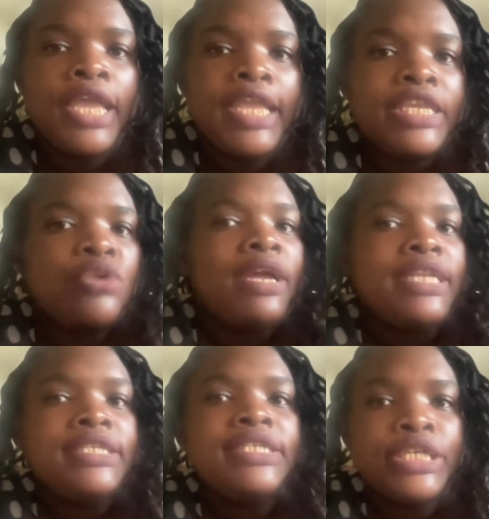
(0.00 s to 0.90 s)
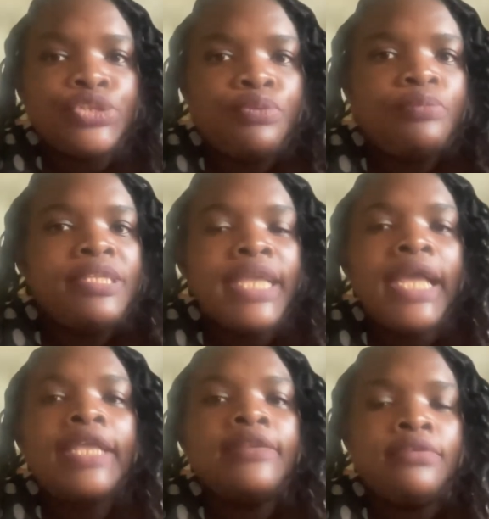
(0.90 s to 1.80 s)
any quality checks to be
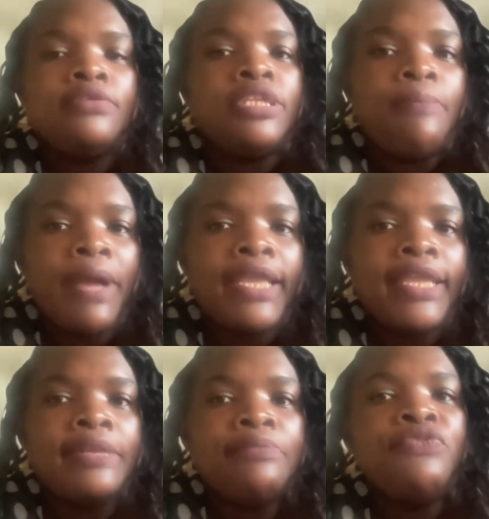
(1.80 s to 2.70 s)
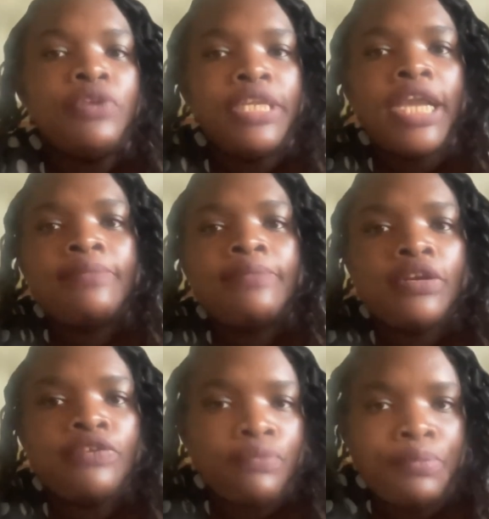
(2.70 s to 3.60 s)
done on the back end before it comes
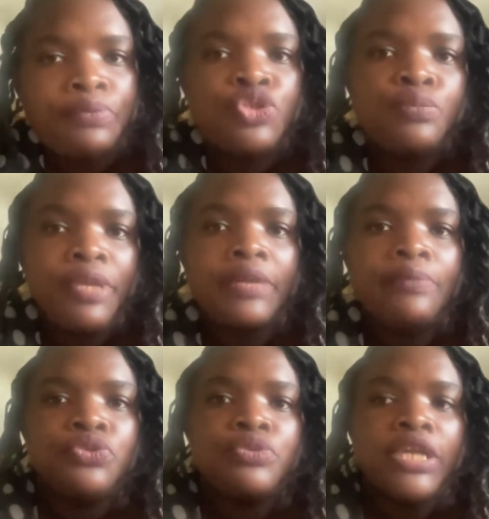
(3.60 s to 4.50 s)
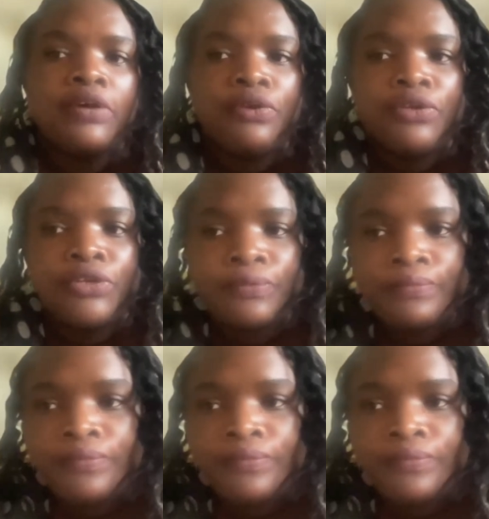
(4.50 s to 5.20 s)
out for people to be able to download.